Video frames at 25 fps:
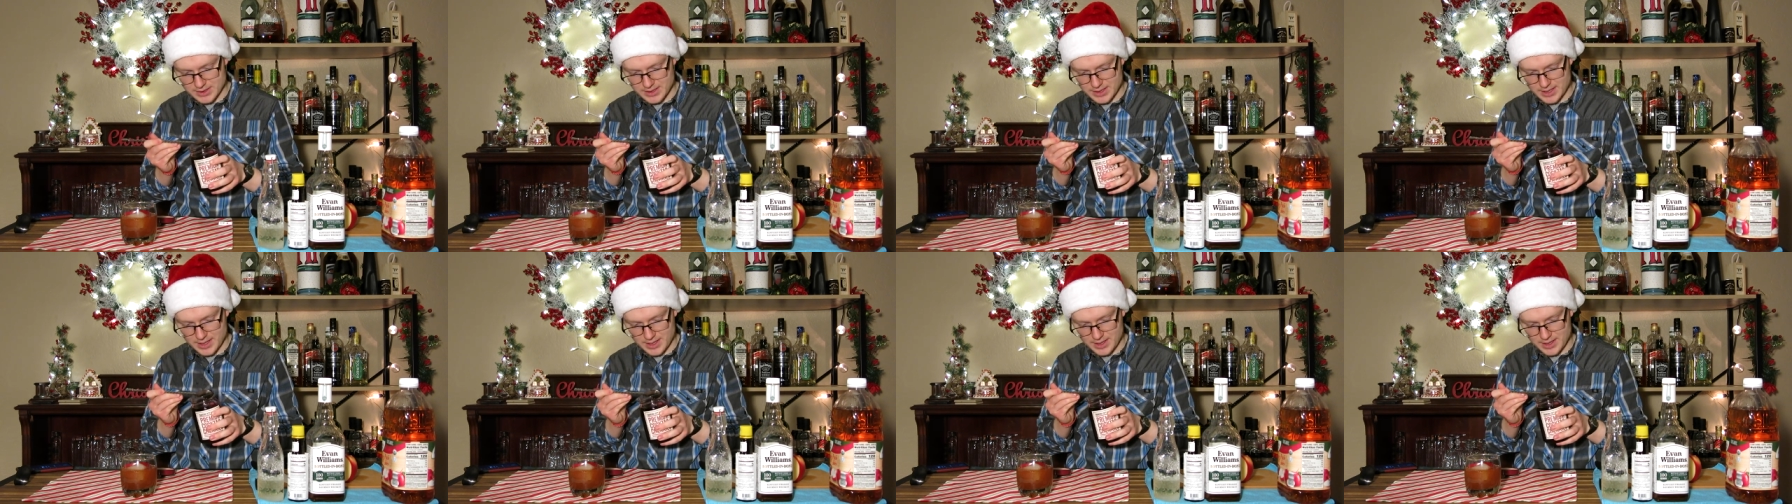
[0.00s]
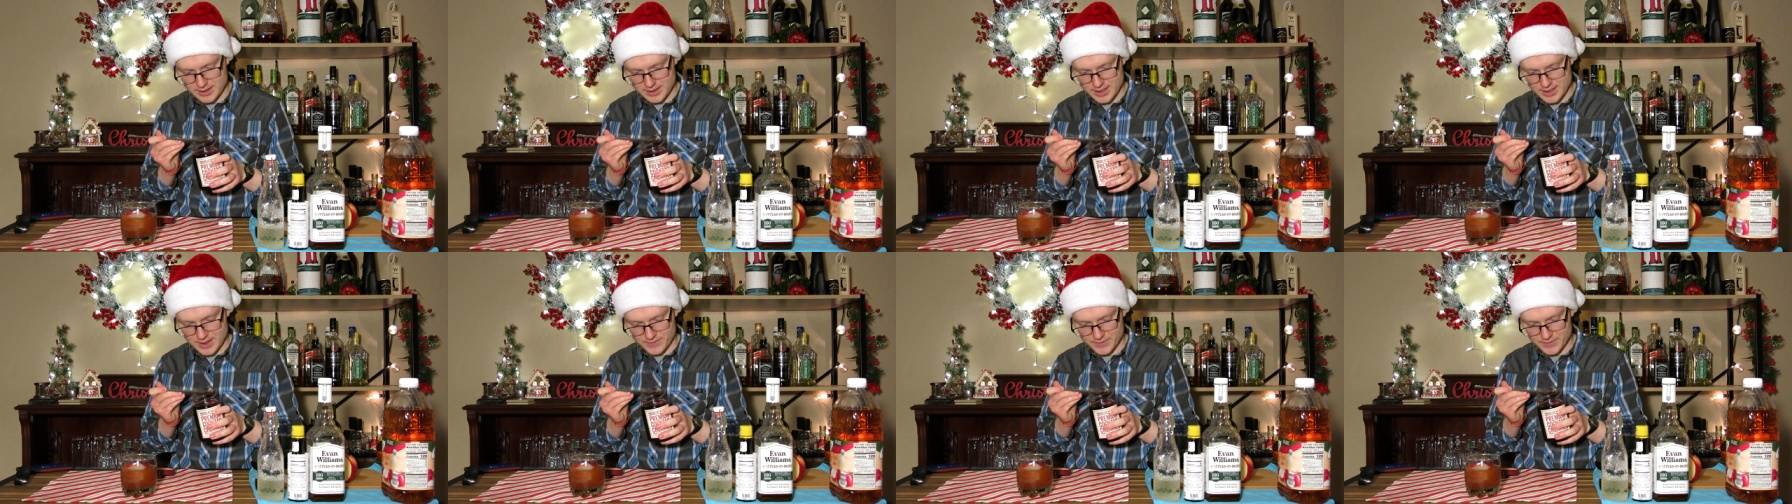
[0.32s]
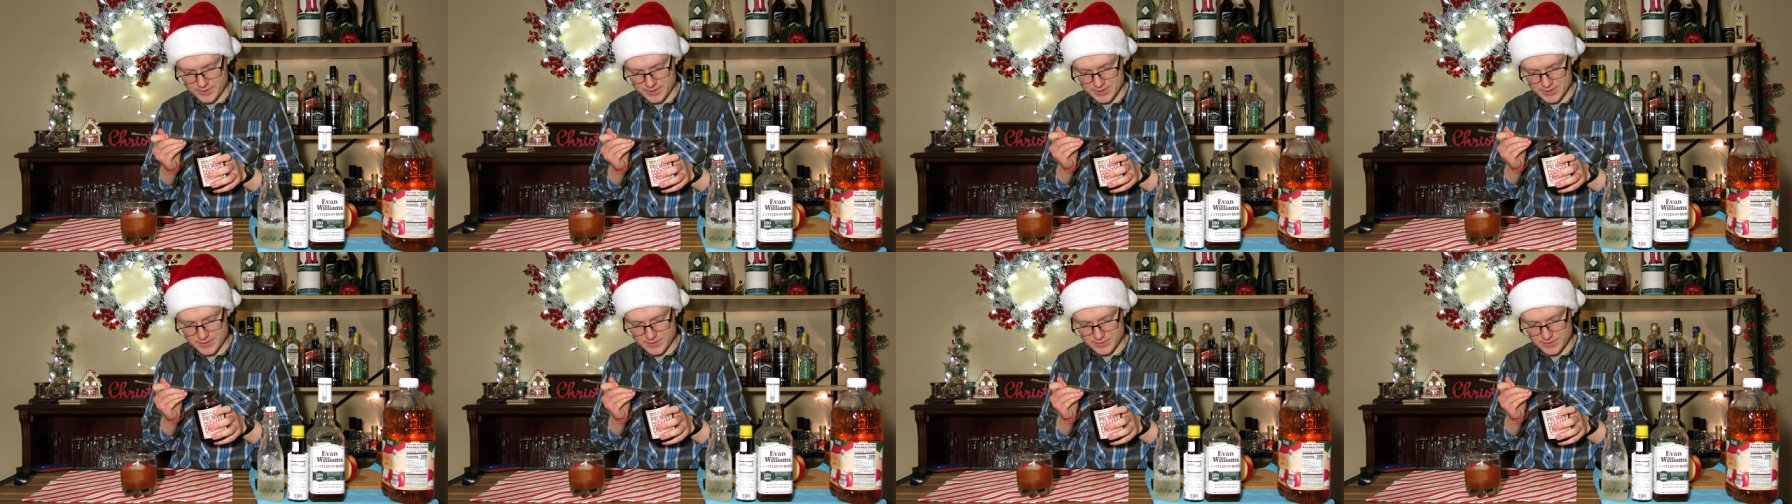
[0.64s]
that
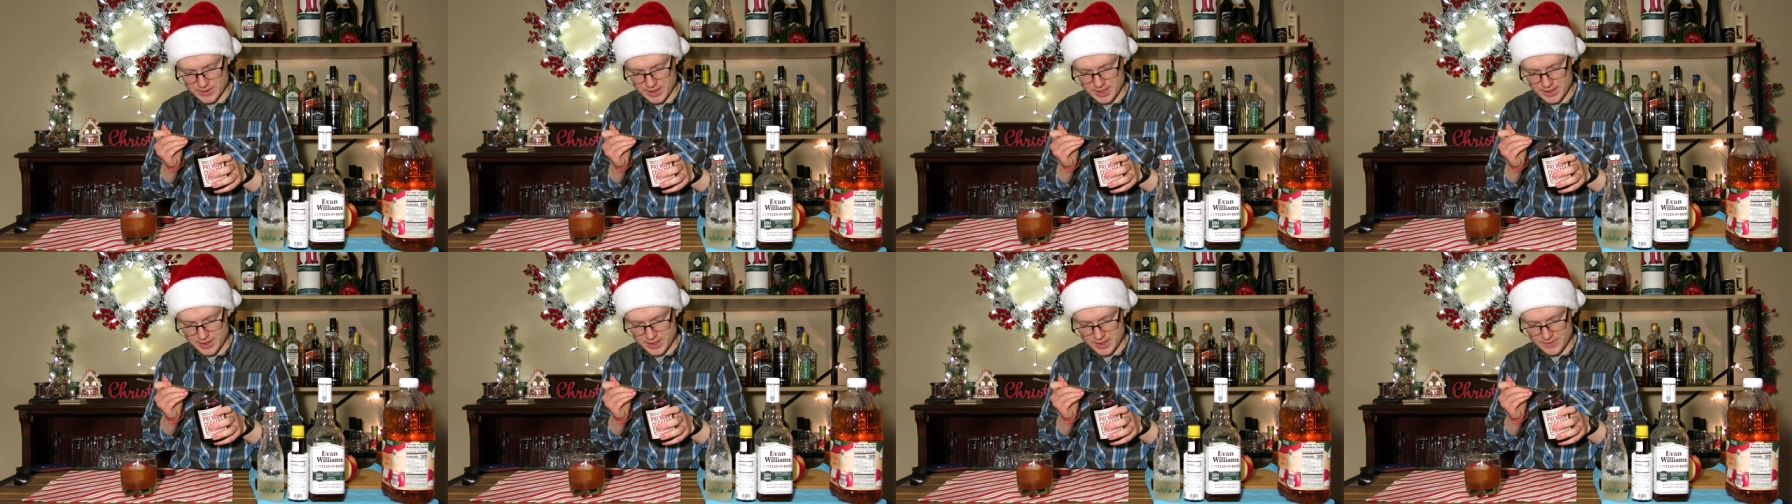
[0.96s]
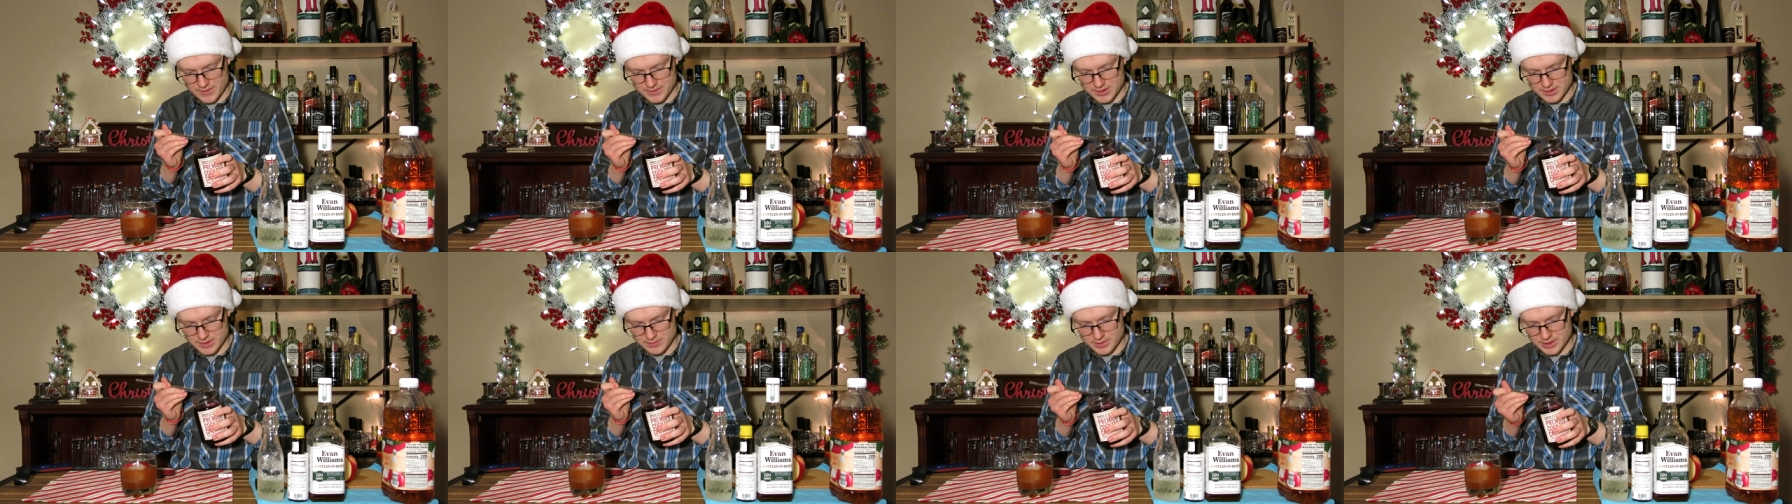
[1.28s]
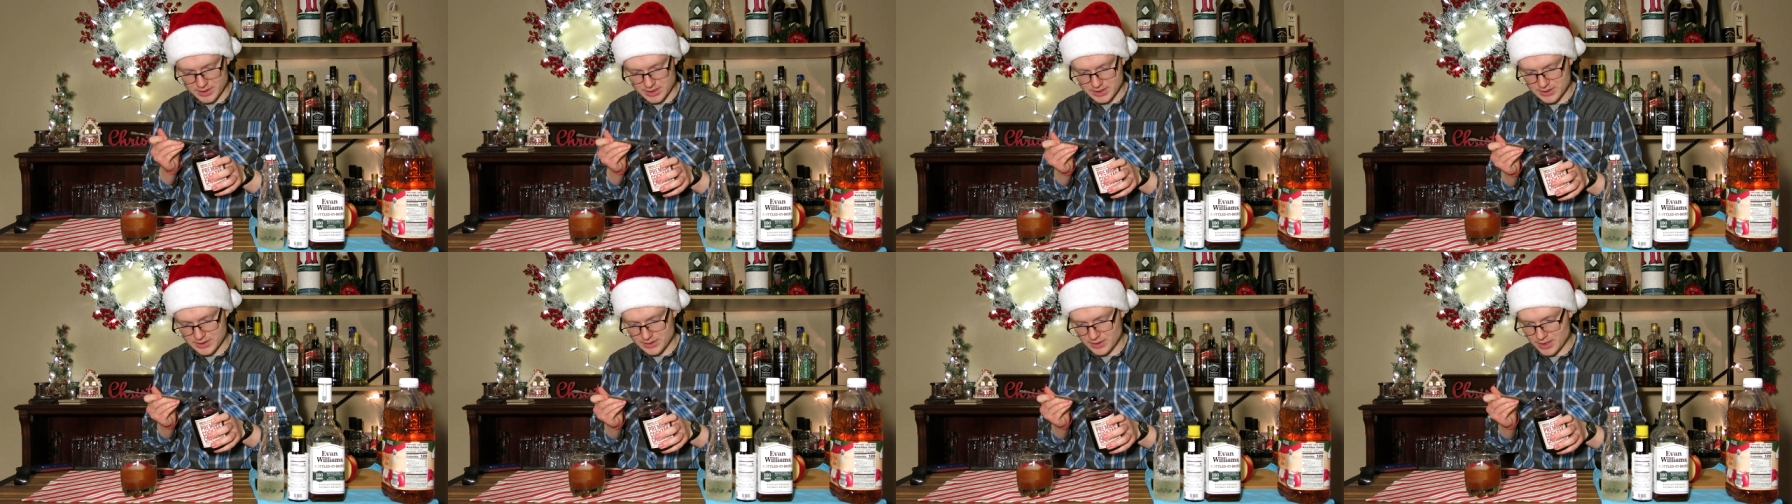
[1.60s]
after straining off some of
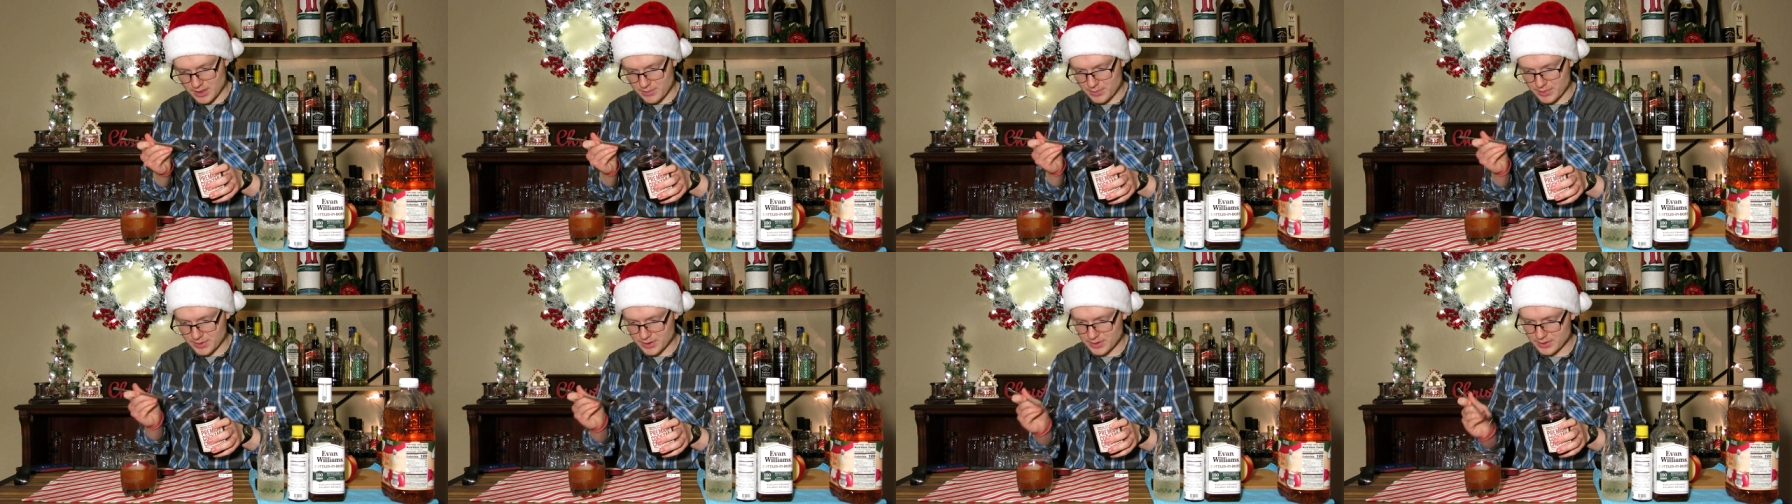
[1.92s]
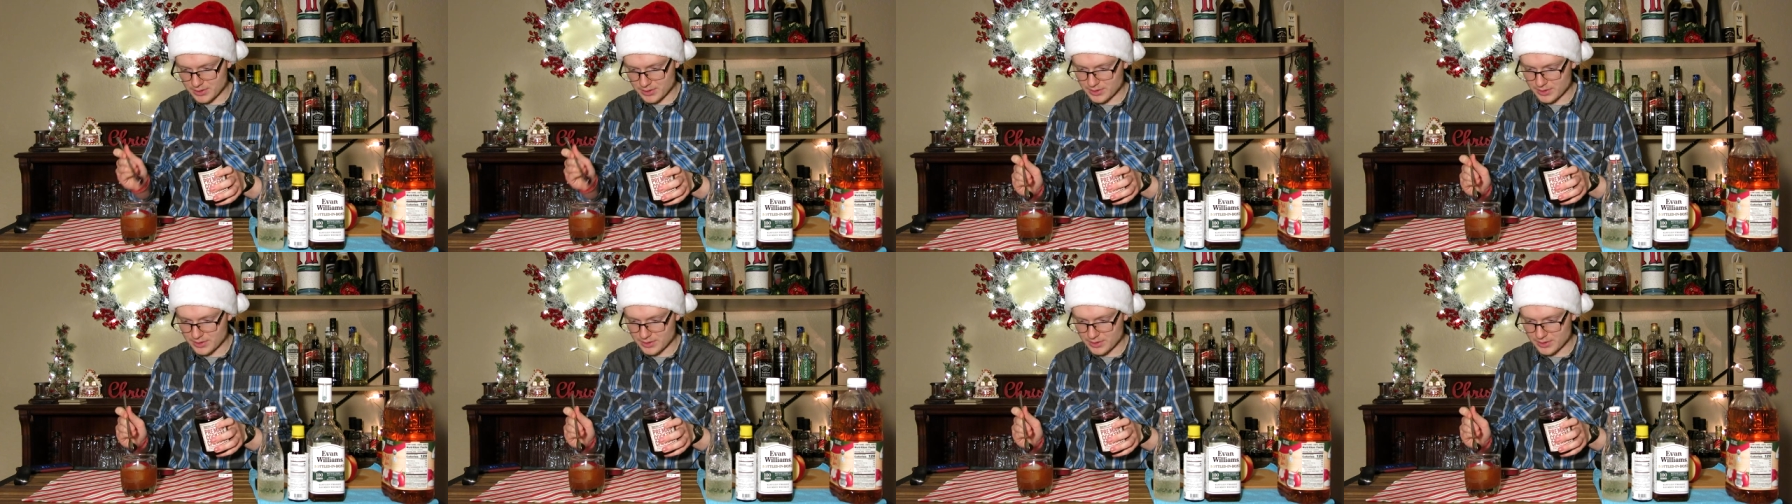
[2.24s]
the syrup